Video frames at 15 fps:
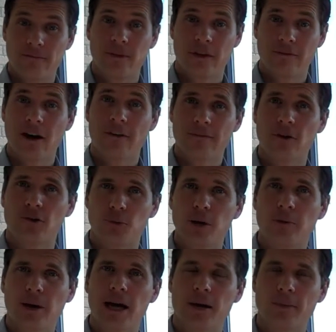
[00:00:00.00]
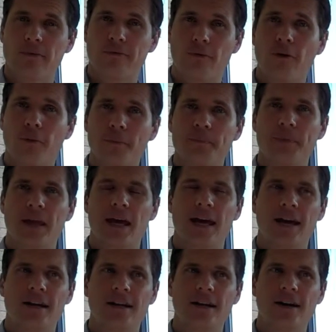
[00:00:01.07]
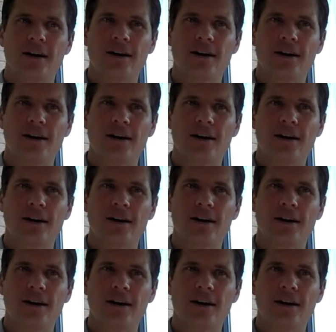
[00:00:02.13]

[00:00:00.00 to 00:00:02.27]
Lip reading: very first week we had to perform, and